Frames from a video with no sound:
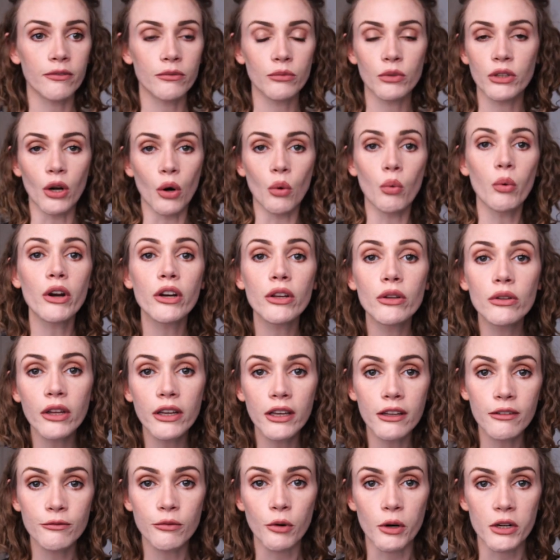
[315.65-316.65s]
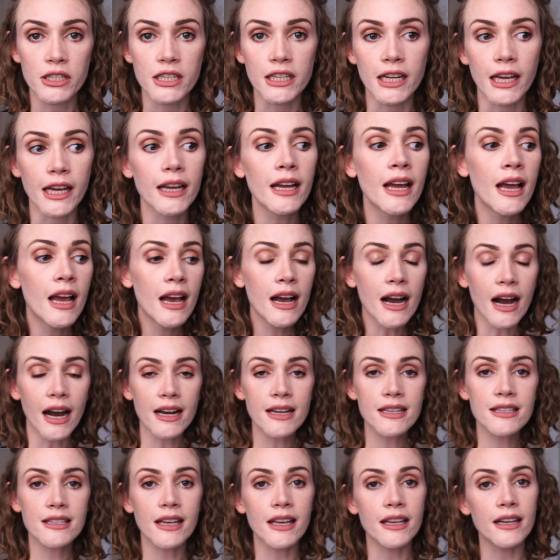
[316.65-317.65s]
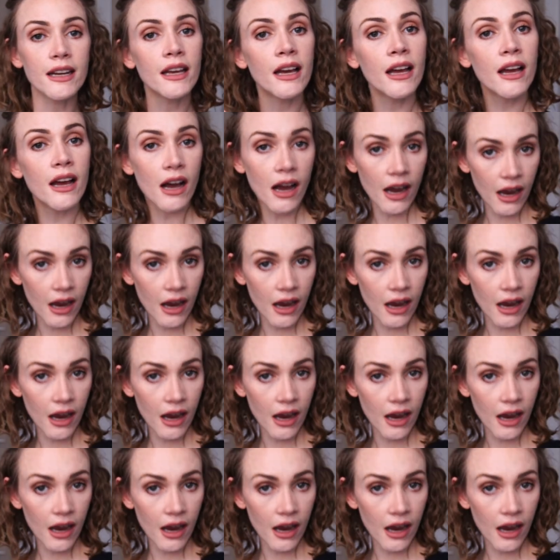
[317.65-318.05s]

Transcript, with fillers: you know, what are you looking for today? I said,